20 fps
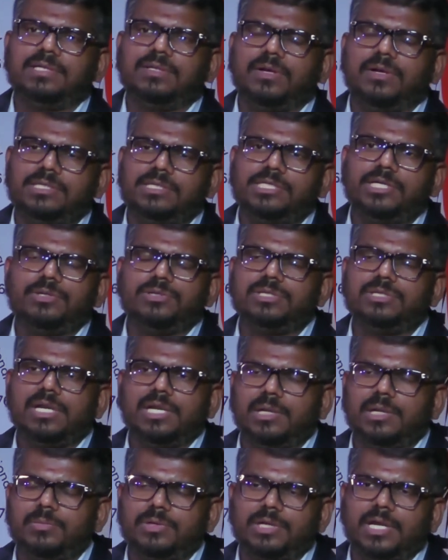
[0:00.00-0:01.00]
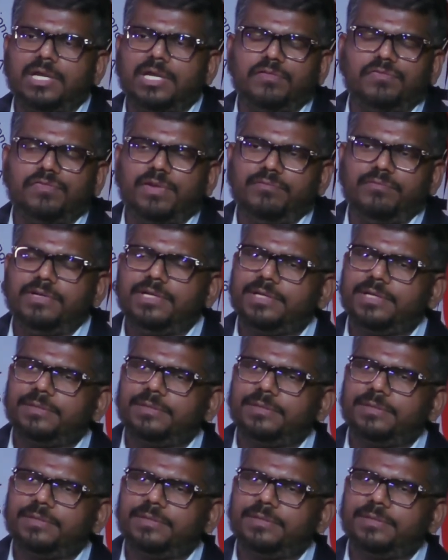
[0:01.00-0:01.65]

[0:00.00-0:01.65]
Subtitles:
constitutional and democratic framework.